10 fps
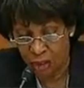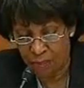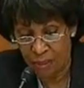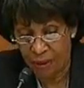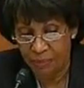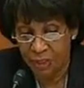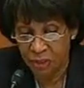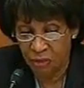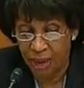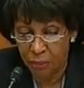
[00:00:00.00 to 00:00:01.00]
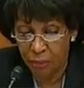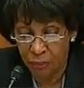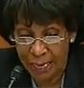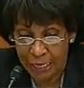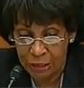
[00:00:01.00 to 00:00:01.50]
leadership of Mr.
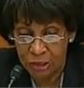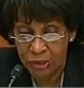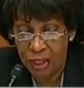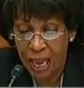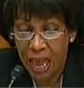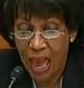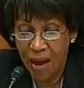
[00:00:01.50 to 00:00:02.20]
Frank Raines,